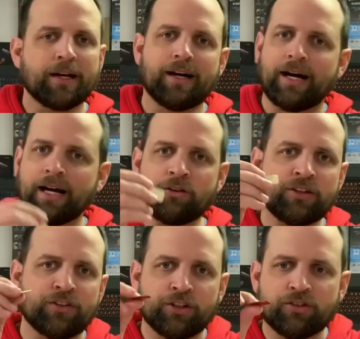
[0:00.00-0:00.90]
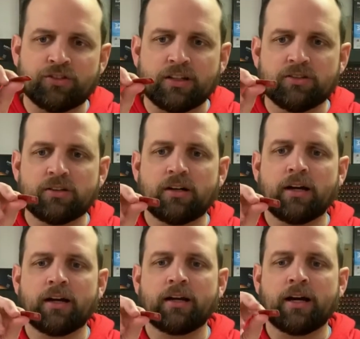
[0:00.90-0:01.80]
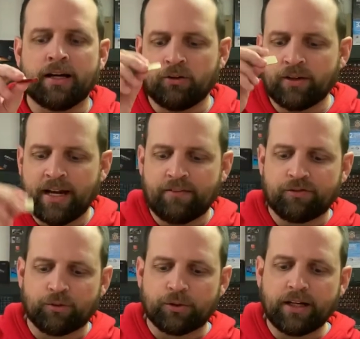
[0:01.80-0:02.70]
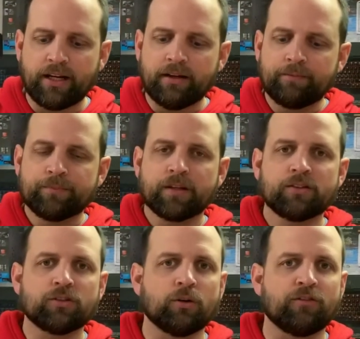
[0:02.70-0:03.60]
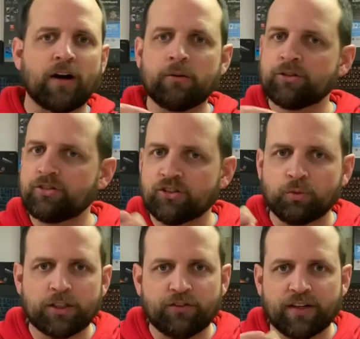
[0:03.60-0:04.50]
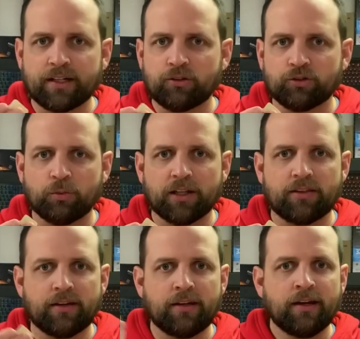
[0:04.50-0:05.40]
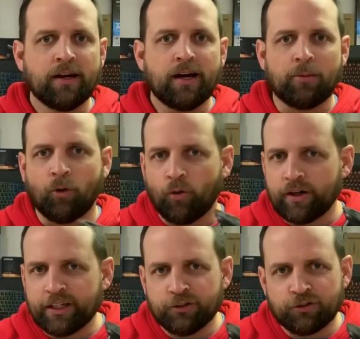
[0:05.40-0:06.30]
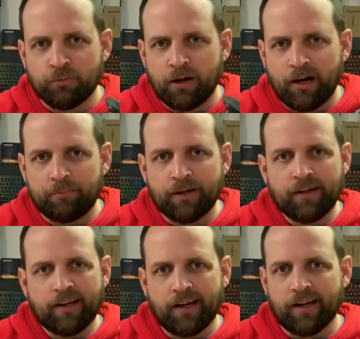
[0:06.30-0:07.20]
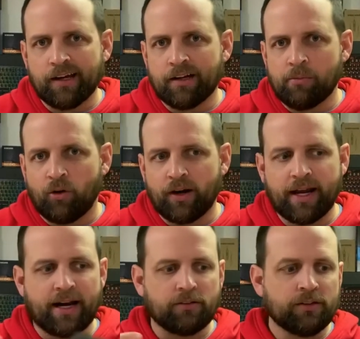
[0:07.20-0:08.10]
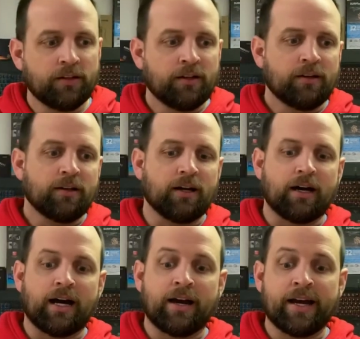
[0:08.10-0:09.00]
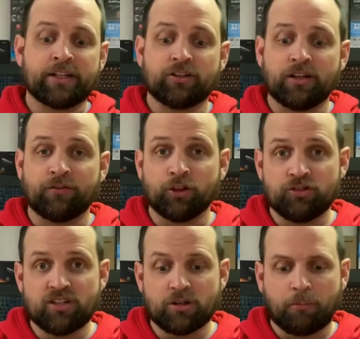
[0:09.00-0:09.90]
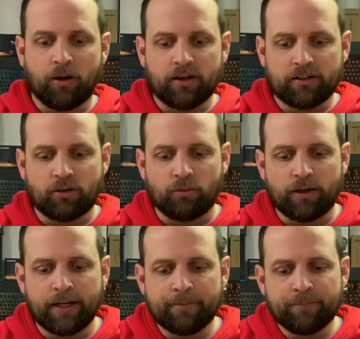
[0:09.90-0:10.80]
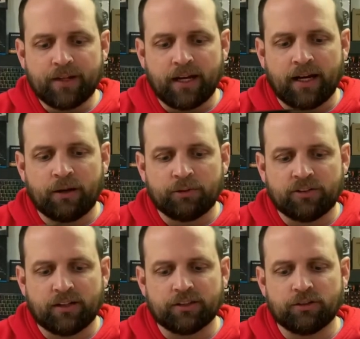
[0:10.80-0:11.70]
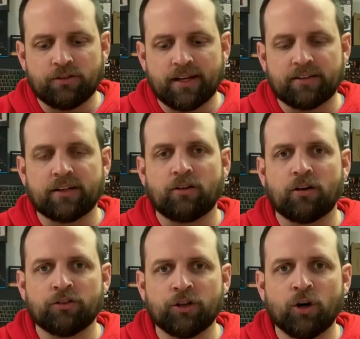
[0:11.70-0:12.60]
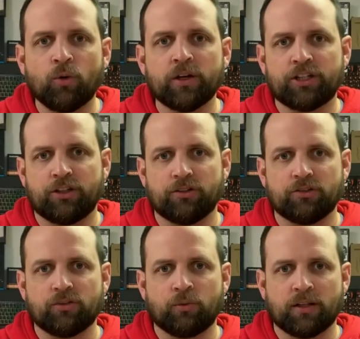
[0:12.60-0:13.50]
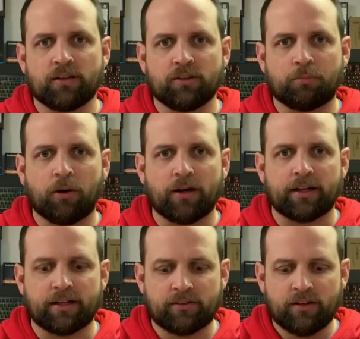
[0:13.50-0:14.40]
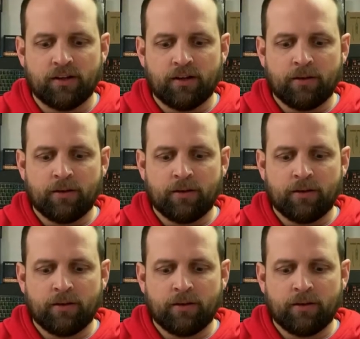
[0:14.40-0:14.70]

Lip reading: I don't even use these. I only have 3, so if I was to switch vehicles with it, I'm already used them up and I'm already out. I actually have used this product already, and I will tell you that there are no issues with this product